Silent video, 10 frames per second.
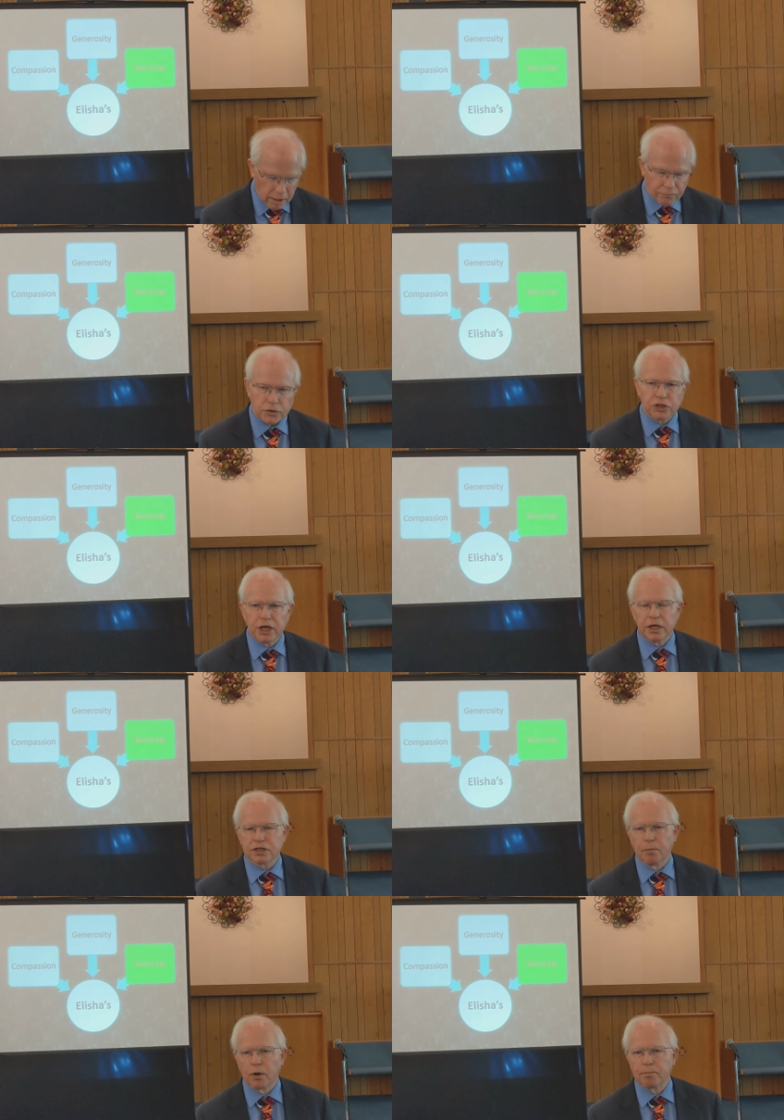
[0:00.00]
For she
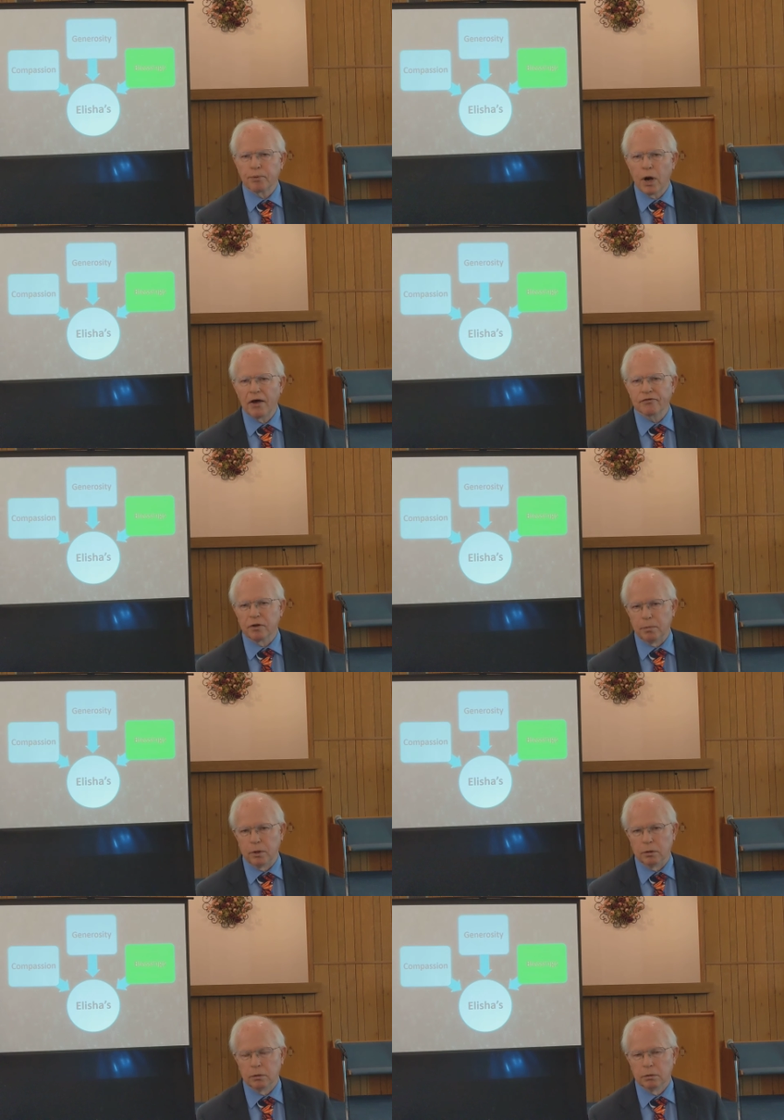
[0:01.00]
is more
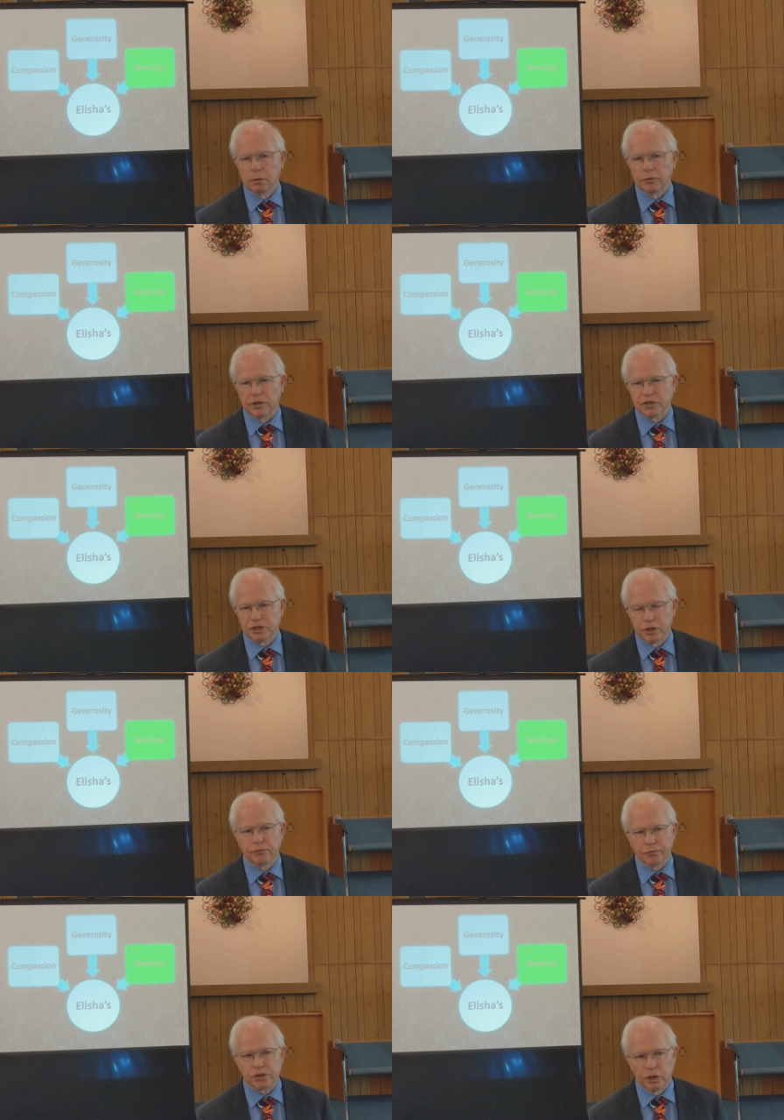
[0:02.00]
profitable than
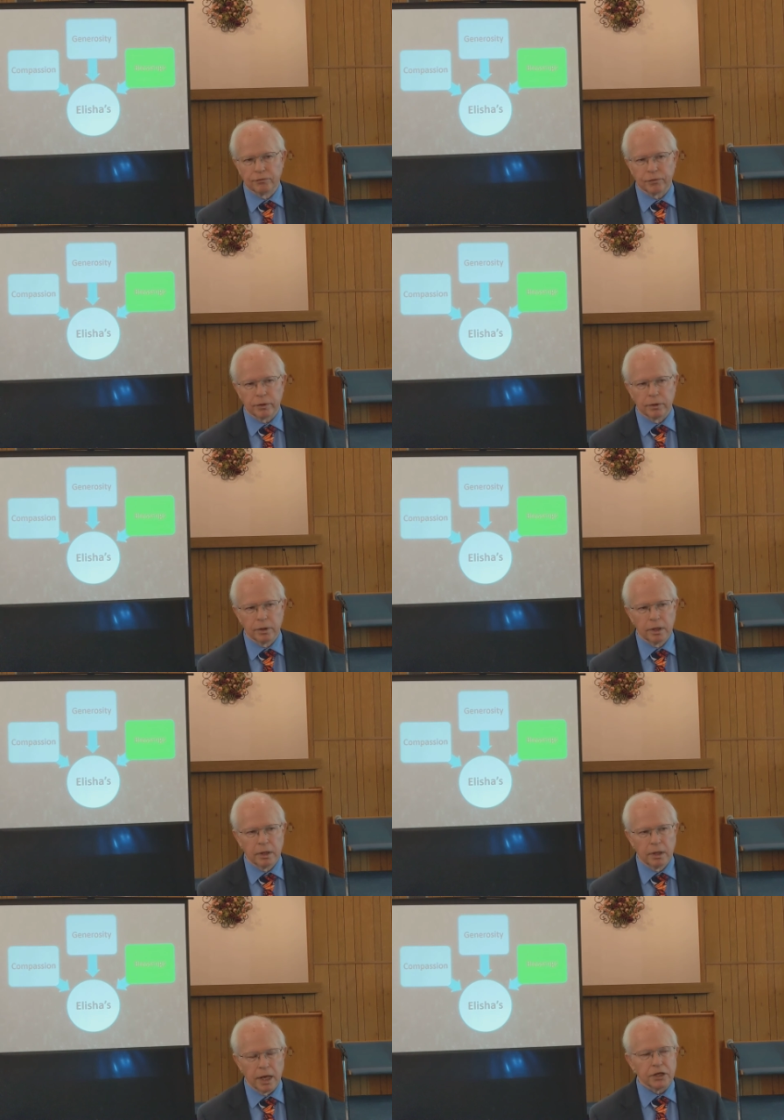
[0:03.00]
silver
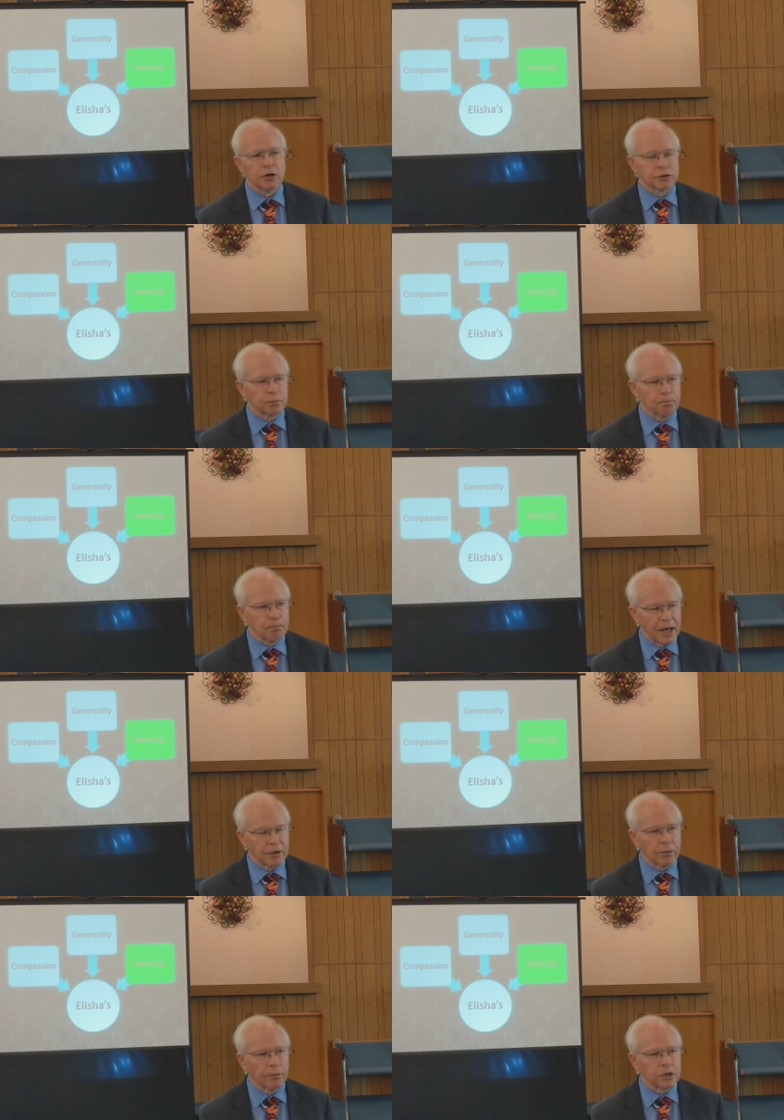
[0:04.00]
and yours
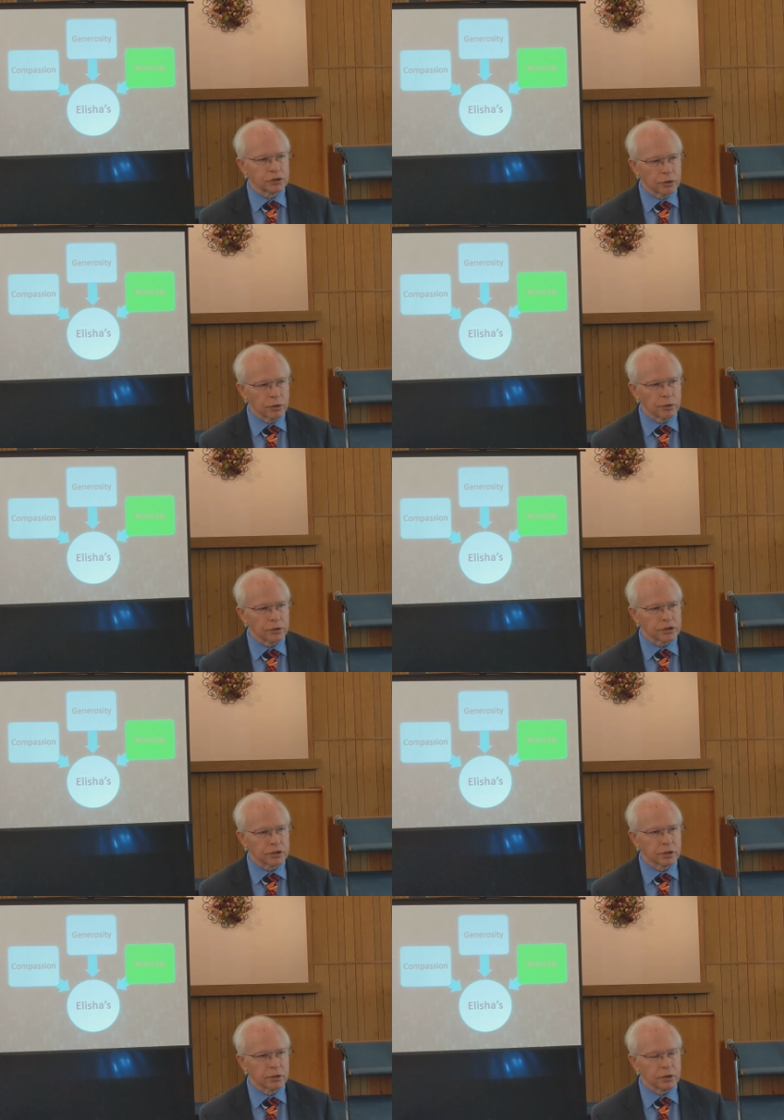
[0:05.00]
better returns
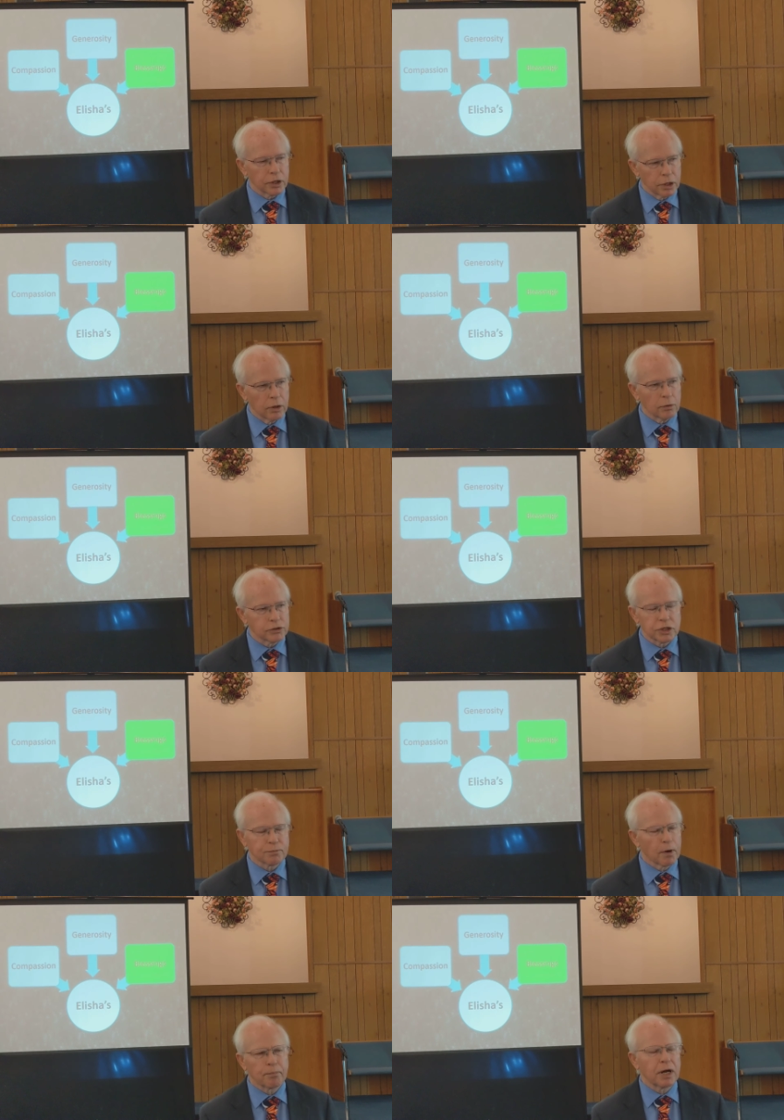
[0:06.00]
than gold. She is
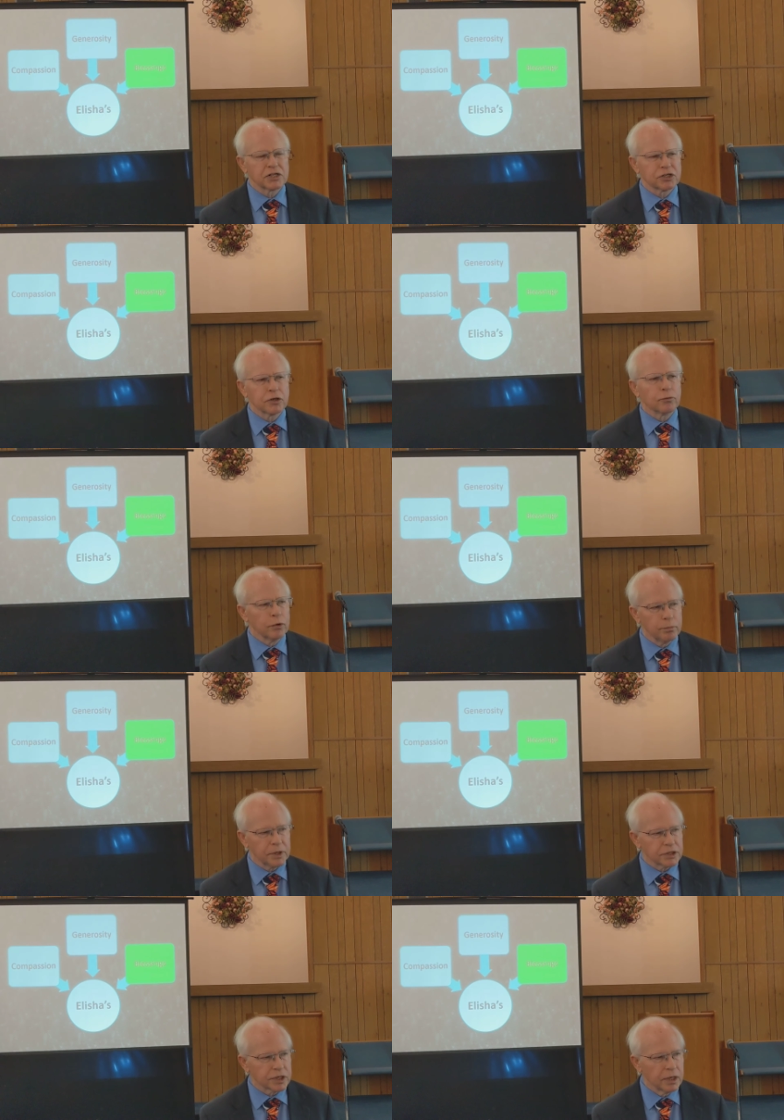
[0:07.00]
more precious than
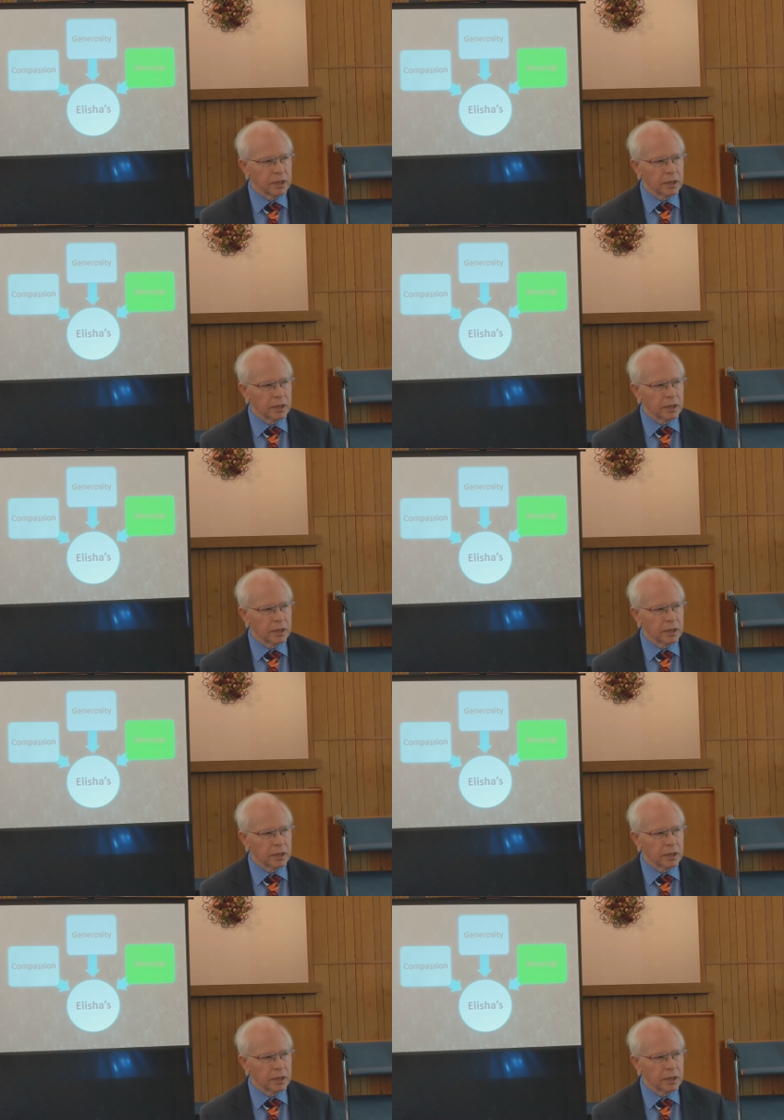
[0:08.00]
rubies.